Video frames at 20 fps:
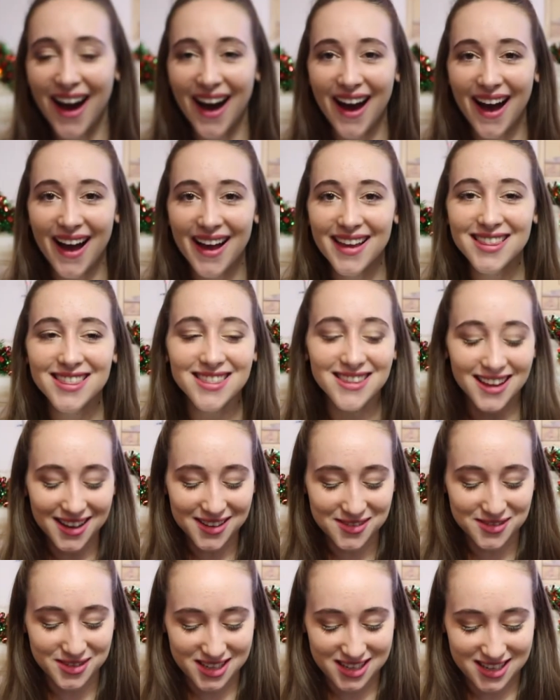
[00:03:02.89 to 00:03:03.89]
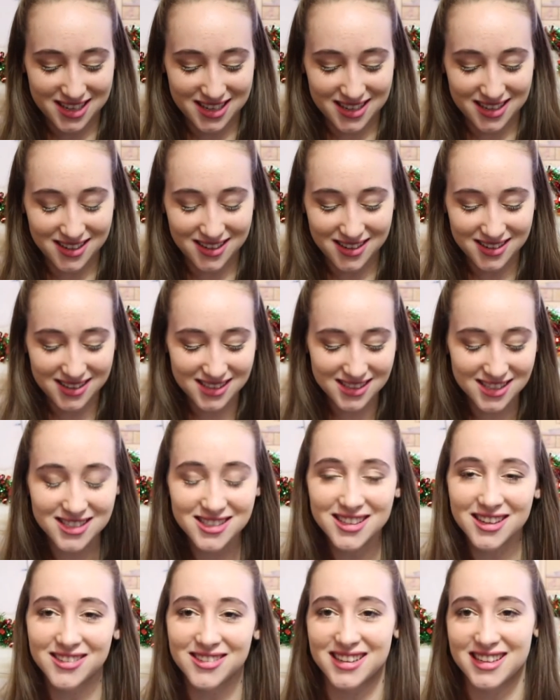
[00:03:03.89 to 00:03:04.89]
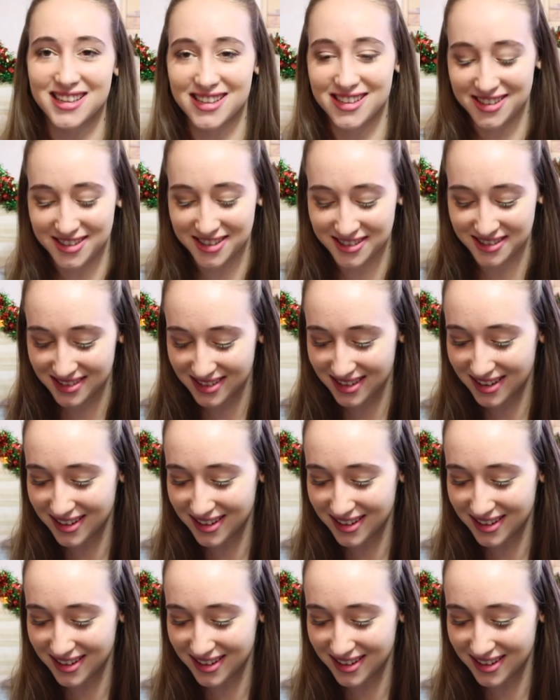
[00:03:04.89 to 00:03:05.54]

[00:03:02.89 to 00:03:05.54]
I love it. Oh, it's so cute.